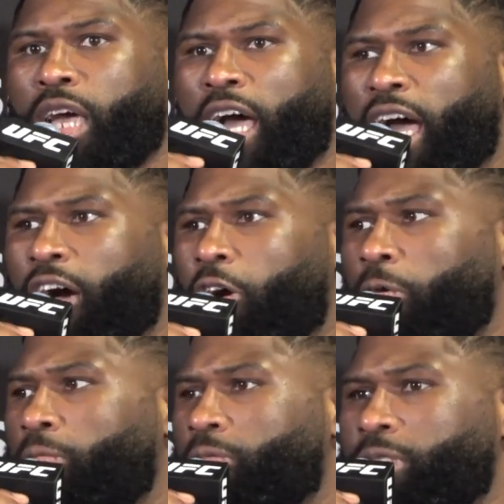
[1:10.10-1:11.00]
I
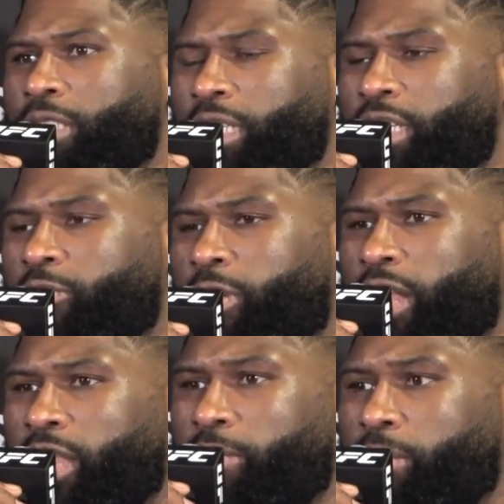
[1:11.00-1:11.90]
hope neither one
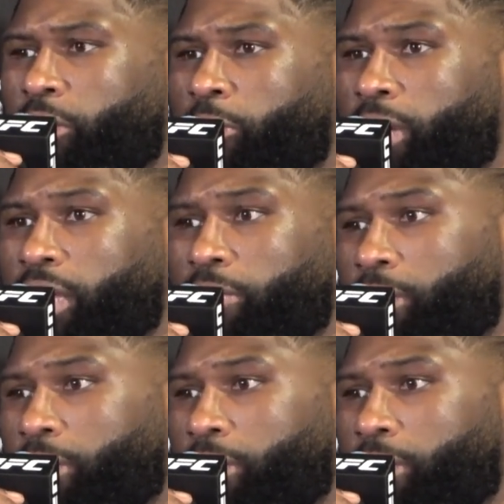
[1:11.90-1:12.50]
of them blow weight,